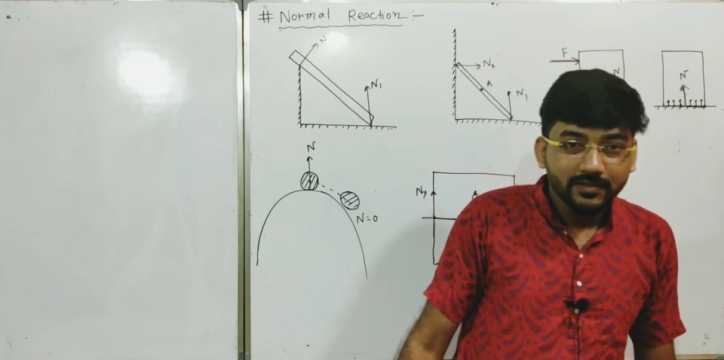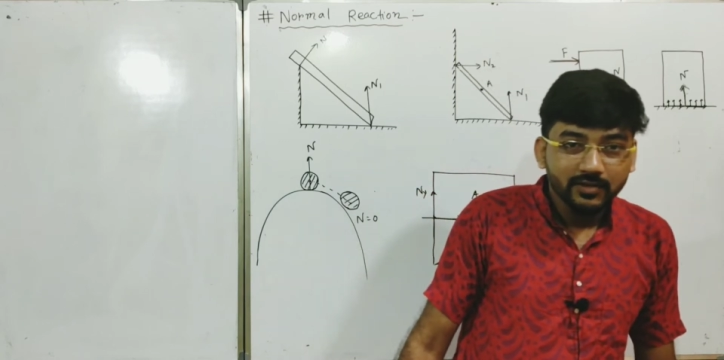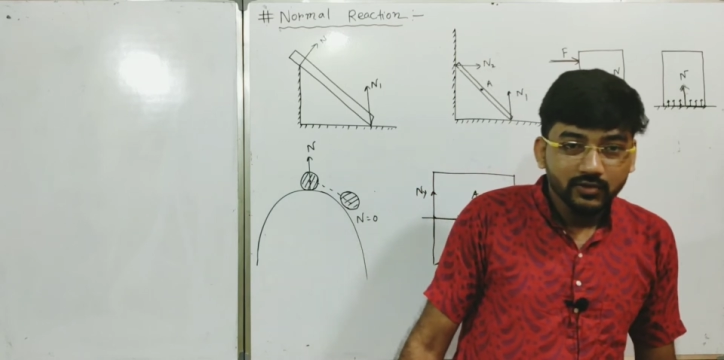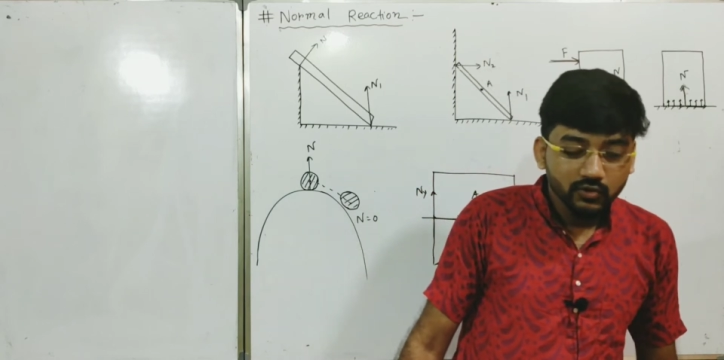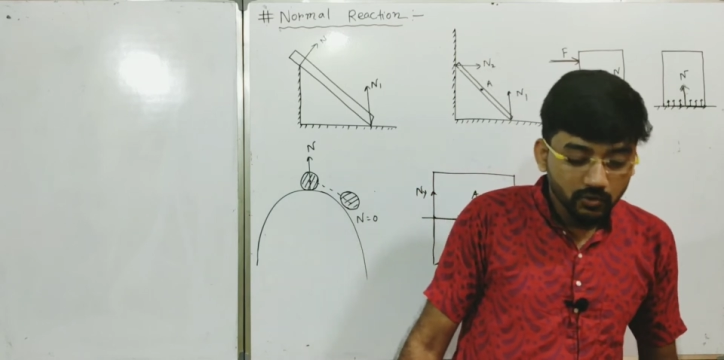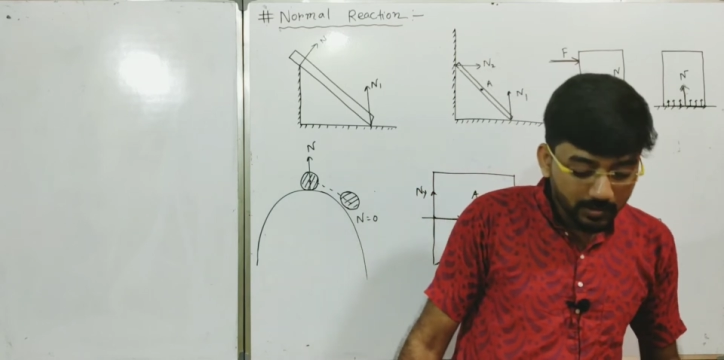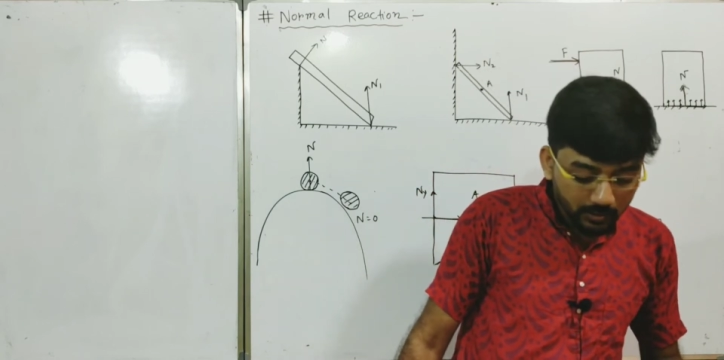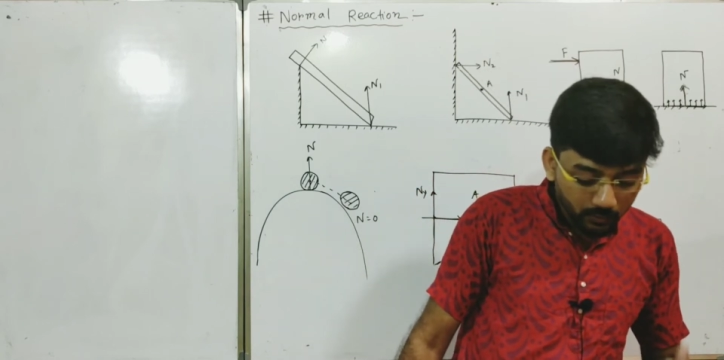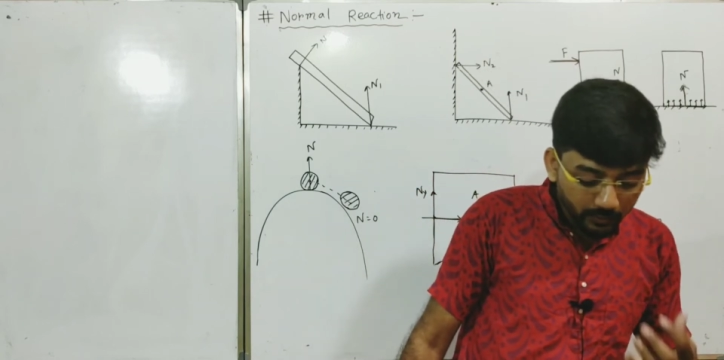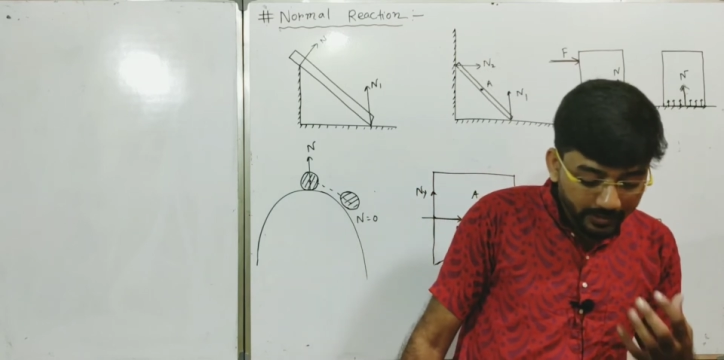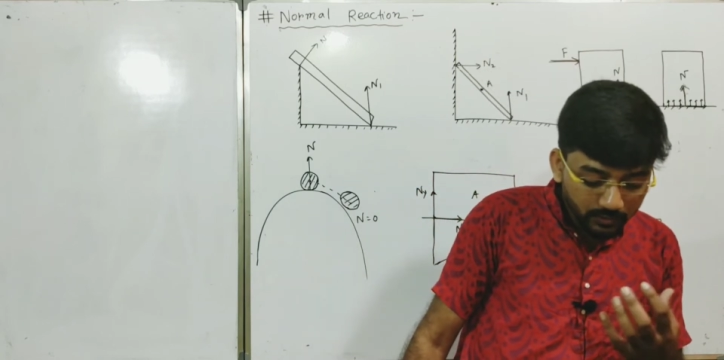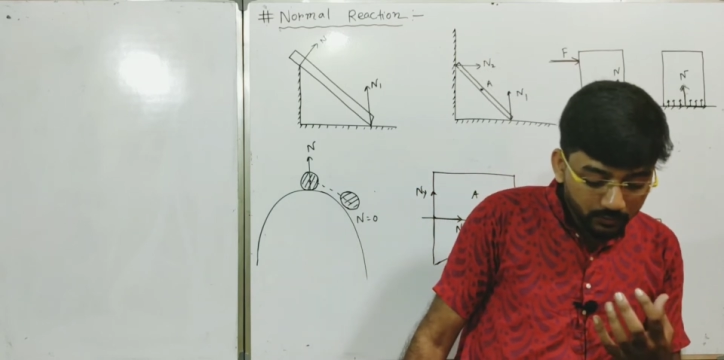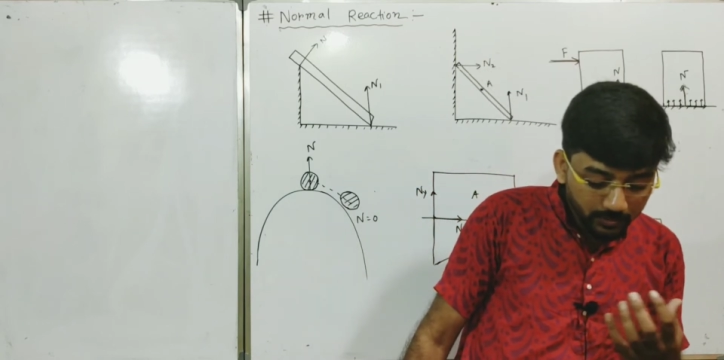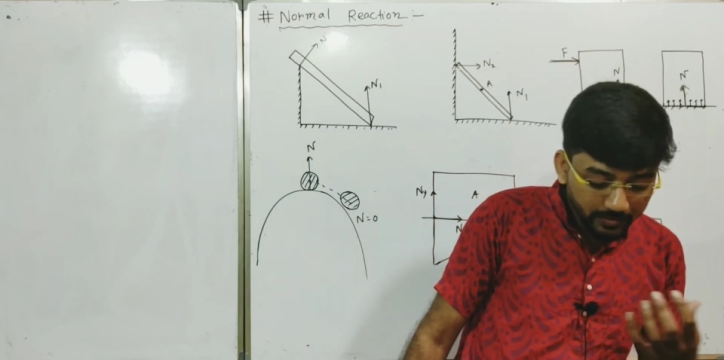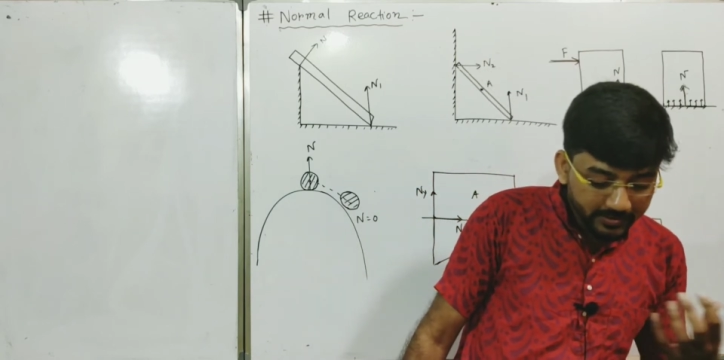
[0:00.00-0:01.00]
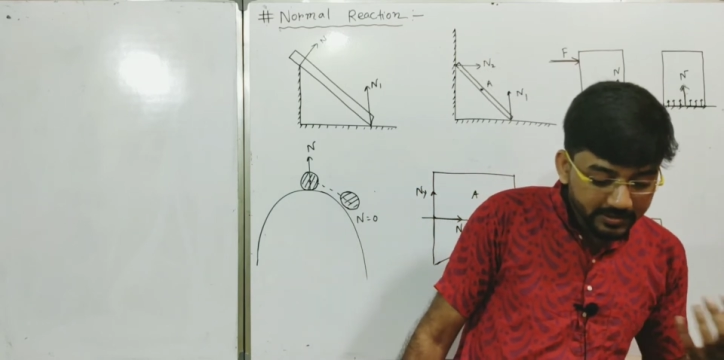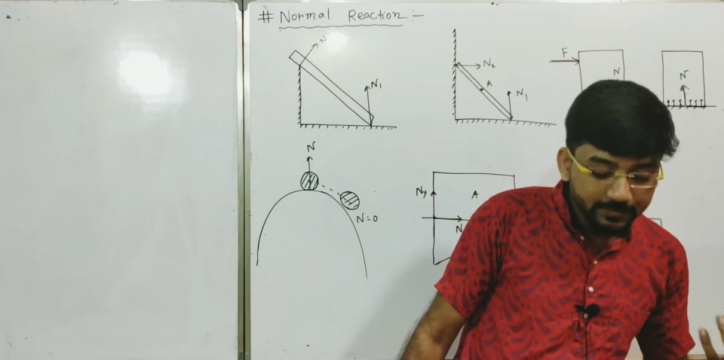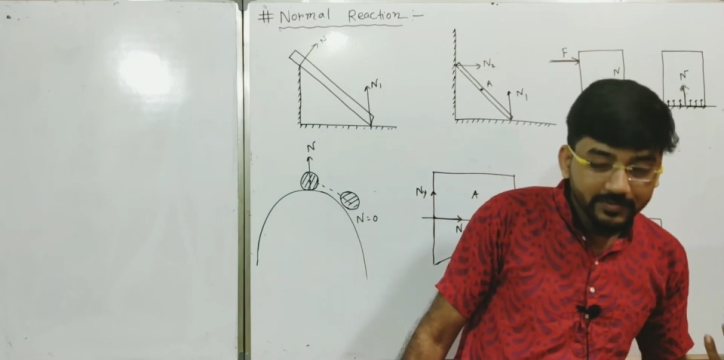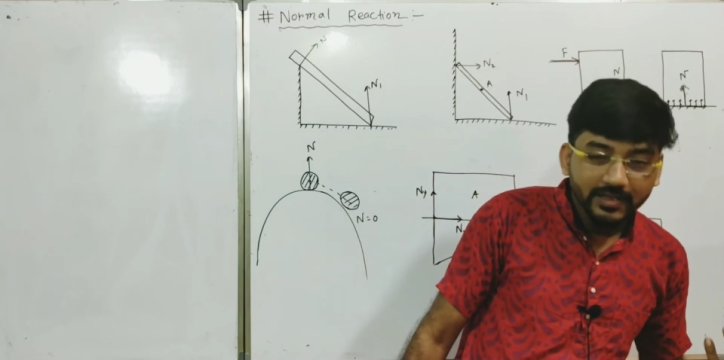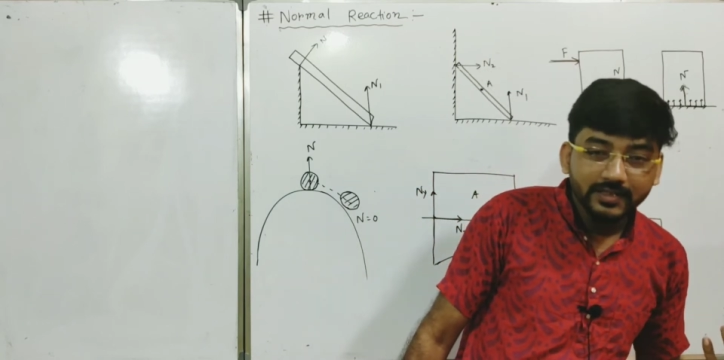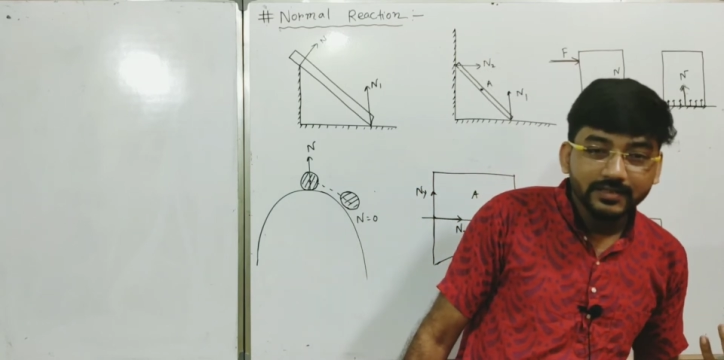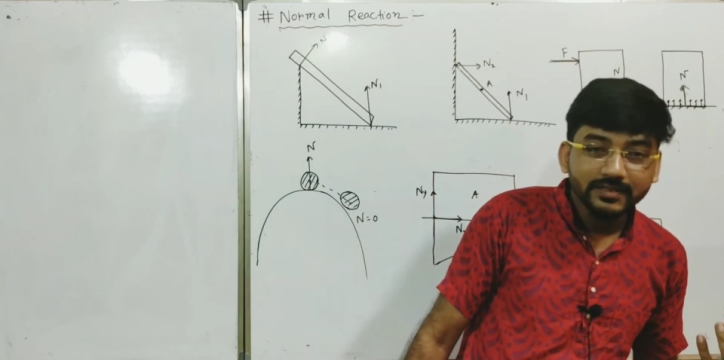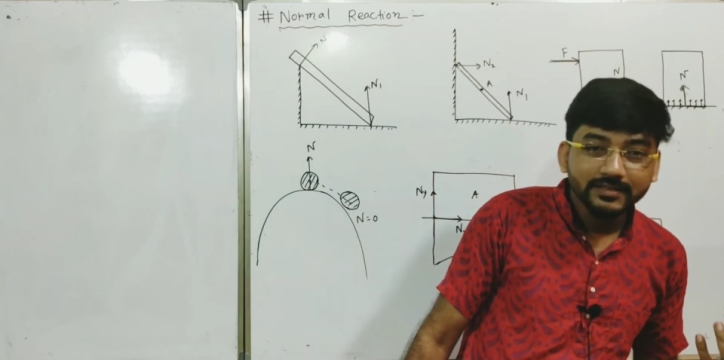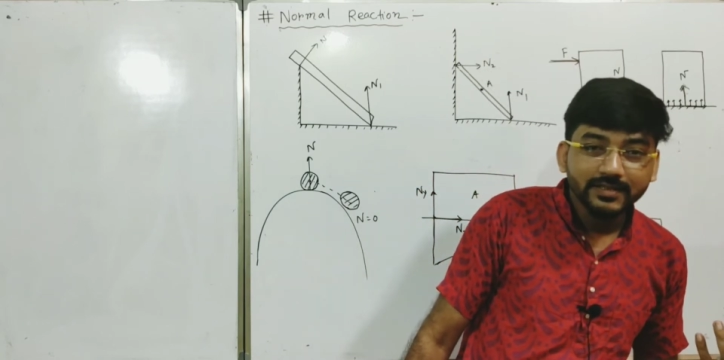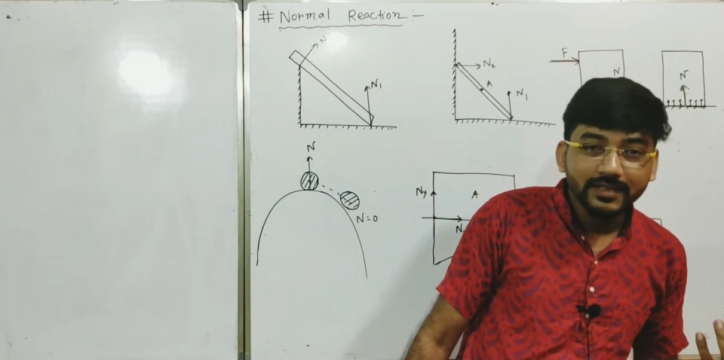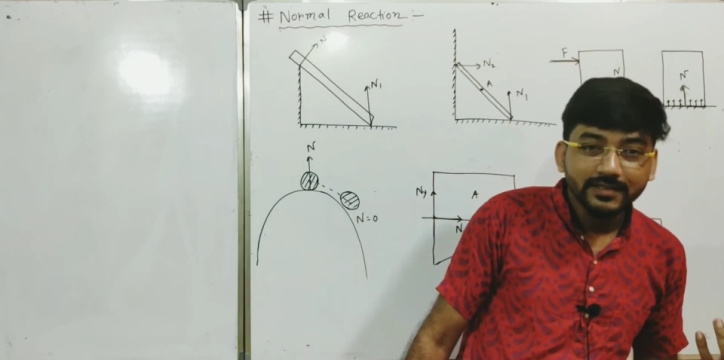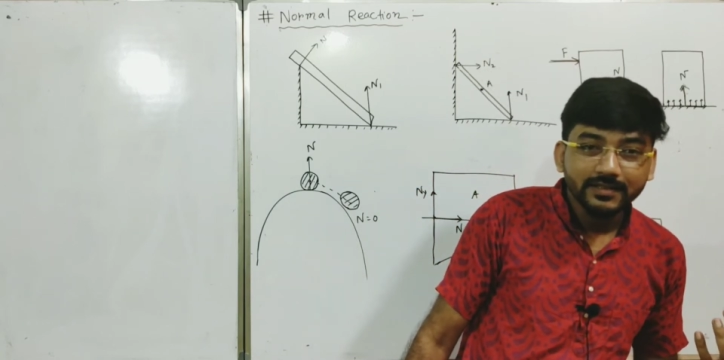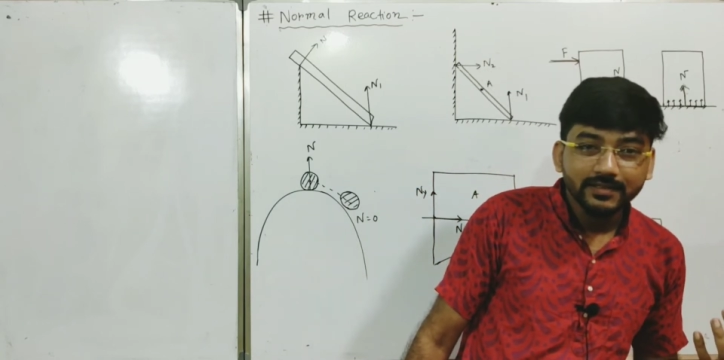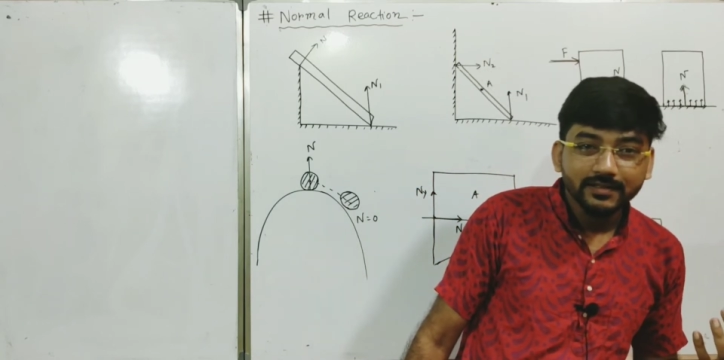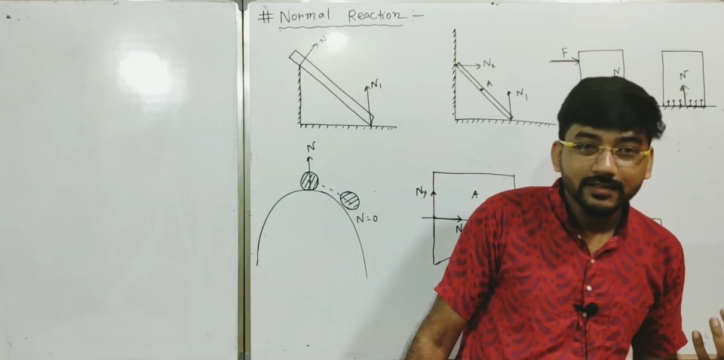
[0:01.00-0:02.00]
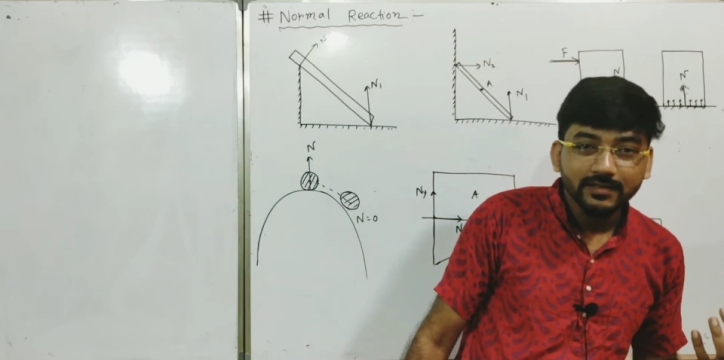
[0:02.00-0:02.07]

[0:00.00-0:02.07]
So my weight will be shifted this side.